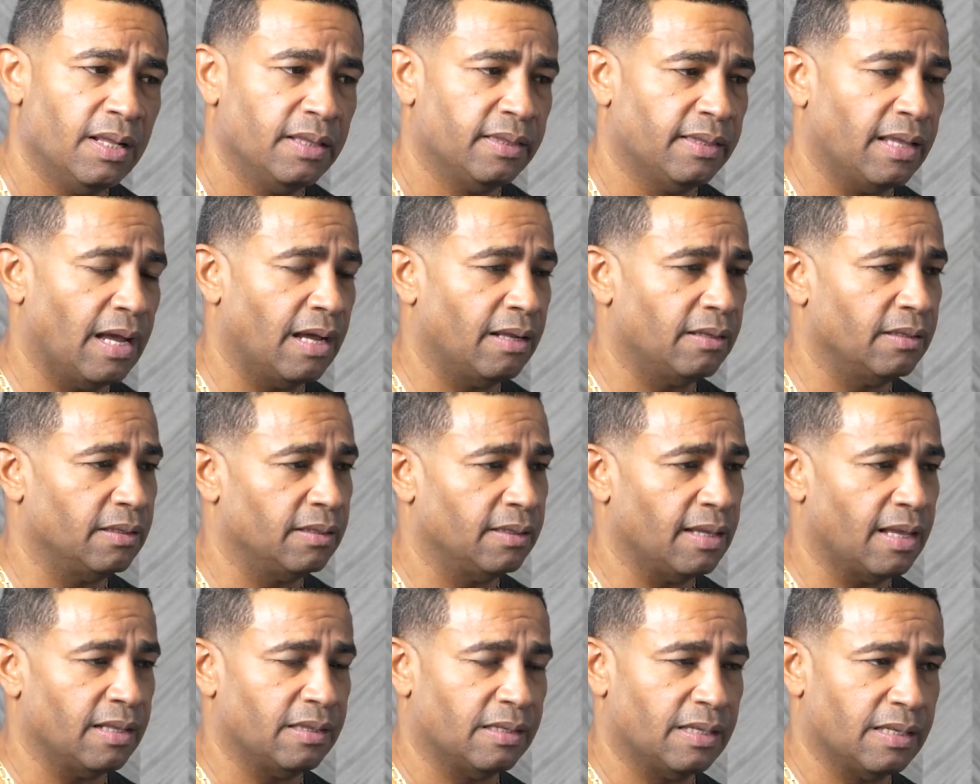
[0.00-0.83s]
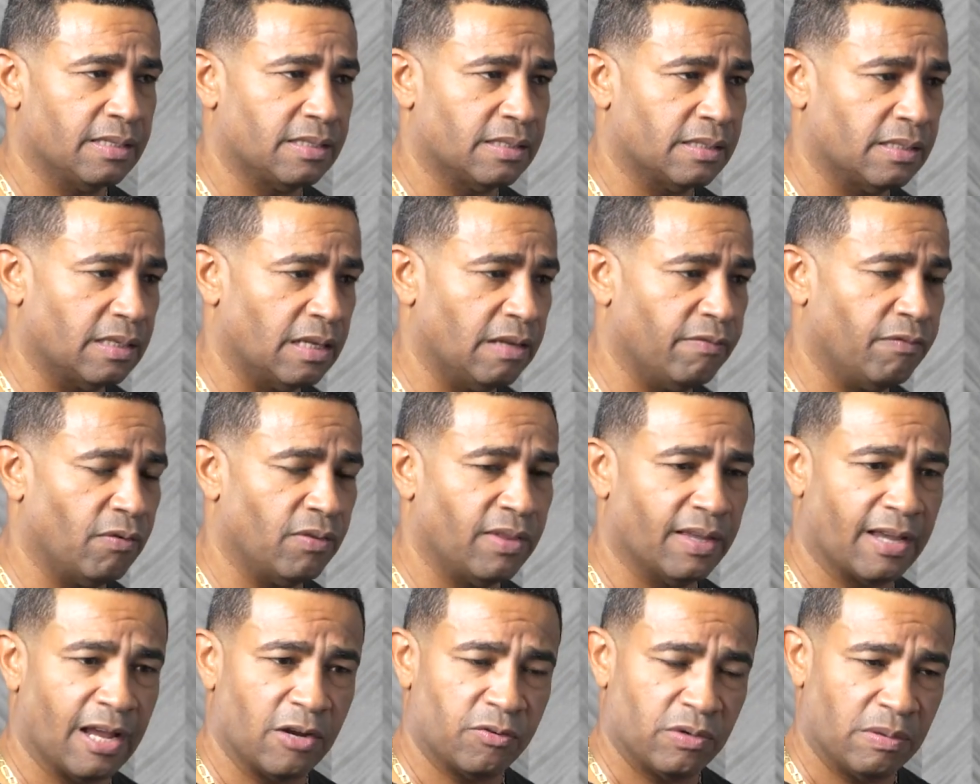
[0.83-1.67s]
than the sleeve or
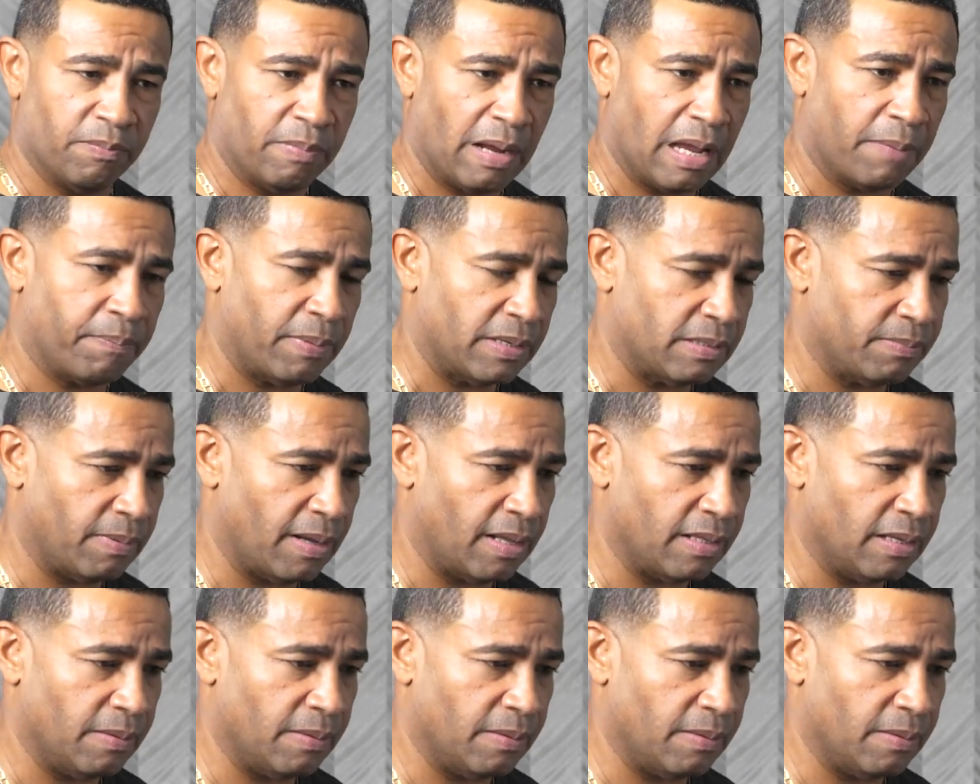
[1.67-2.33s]
the gastric bypass by